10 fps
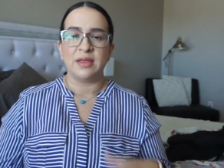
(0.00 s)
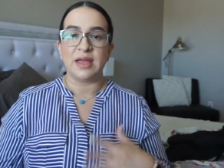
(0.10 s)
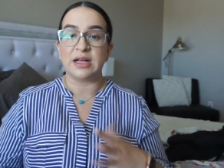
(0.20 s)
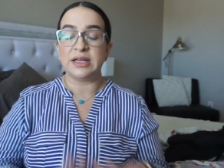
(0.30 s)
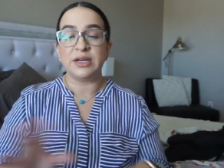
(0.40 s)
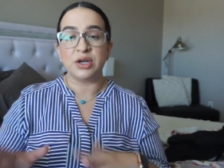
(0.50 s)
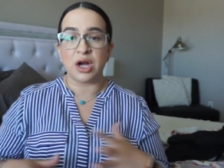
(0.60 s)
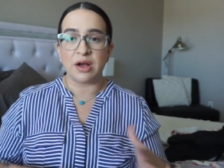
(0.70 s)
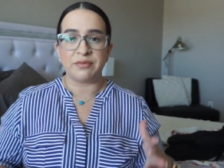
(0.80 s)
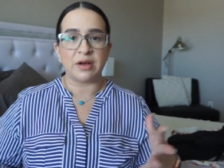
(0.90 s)
They clean her
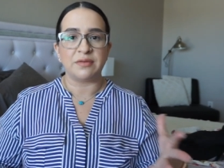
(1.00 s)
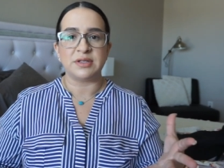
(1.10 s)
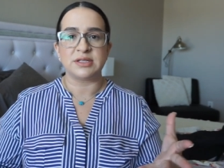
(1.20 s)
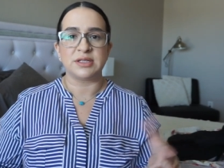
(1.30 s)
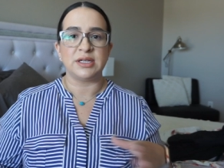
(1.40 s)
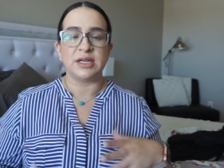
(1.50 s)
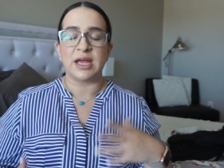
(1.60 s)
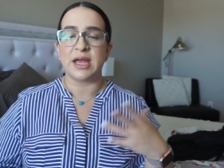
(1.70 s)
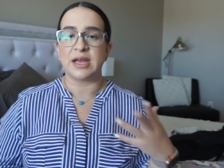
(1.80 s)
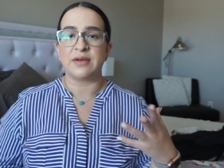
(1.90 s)
off, obviously,
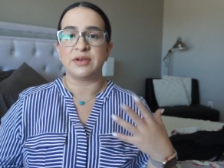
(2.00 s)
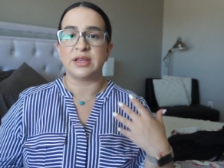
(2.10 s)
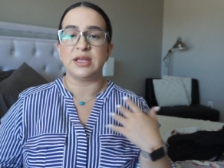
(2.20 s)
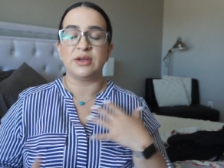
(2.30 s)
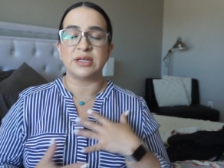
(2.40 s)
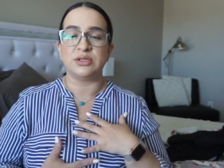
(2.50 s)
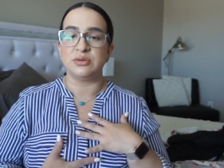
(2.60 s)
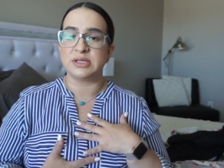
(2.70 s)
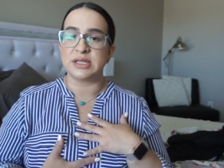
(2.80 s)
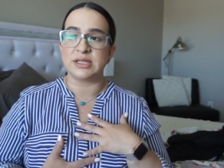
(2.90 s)
and everything. You guys do
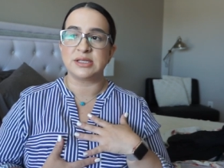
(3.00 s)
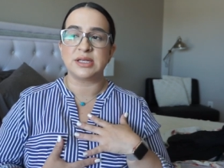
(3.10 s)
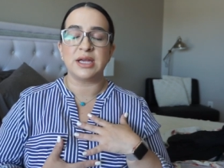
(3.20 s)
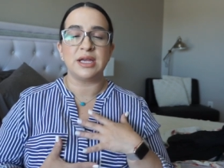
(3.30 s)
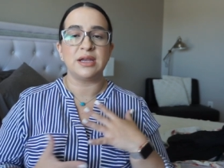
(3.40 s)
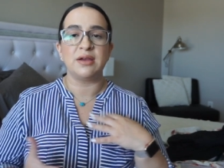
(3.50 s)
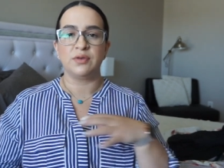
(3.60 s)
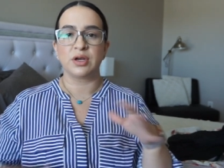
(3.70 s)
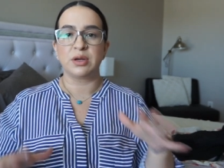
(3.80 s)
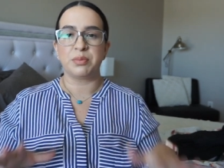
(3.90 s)
skin to skin. If
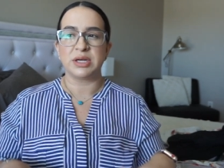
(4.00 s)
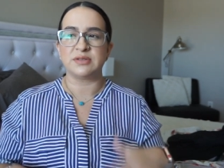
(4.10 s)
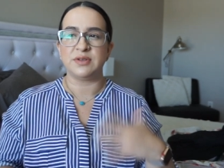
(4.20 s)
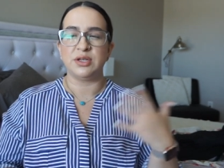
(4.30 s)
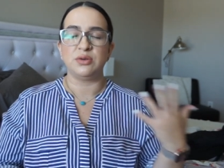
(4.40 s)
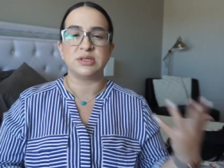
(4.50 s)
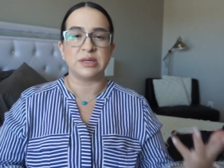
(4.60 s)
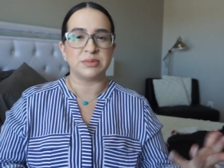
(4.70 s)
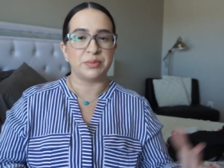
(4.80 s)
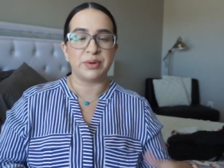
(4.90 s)
you're gonna breastfeed, you
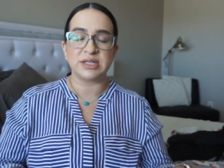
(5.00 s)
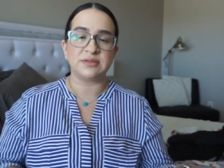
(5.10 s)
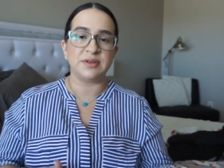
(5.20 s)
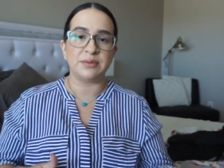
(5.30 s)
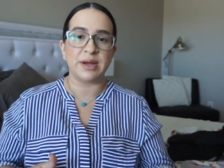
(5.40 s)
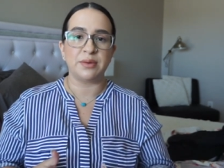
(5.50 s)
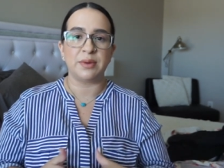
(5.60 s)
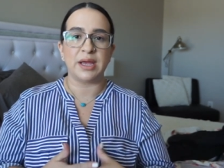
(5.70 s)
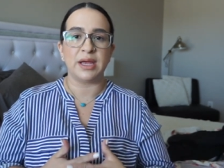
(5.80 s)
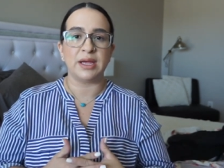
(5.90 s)
attempt to breastfeed right
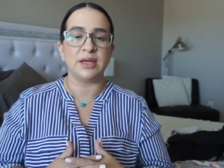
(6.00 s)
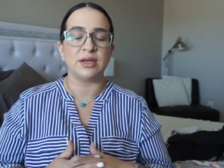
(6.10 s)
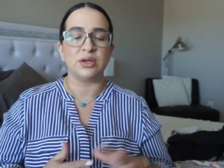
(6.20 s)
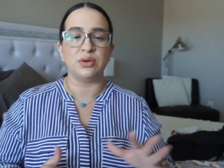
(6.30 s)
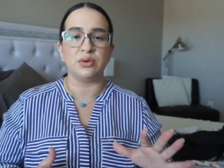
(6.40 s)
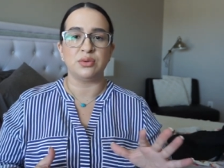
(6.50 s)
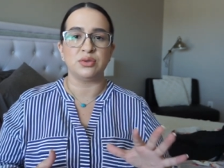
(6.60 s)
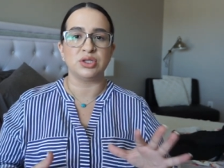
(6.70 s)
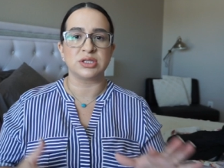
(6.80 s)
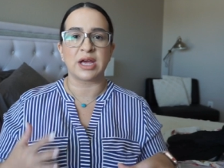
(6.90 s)
away. You
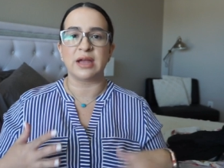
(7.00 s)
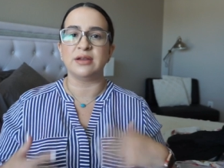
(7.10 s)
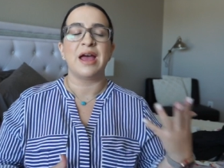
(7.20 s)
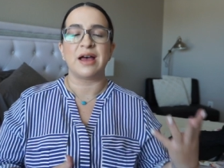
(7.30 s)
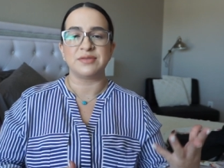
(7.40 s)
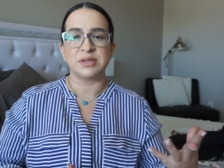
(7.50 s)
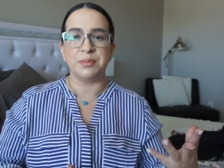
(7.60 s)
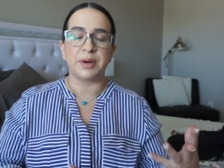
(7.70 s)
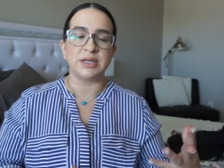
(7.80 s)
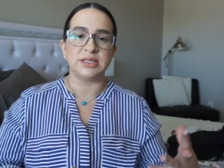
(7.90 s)
just kind of have some
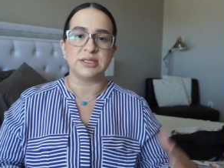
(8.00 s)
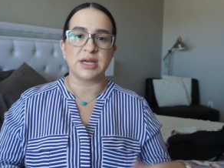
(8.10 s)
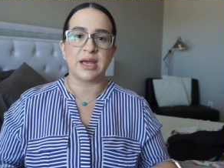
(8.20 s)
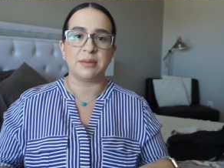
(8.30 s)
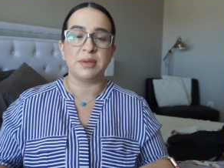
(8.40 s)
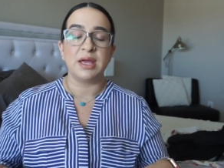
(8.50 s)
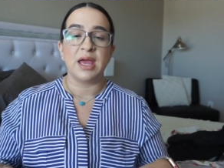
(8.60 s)
bonding time.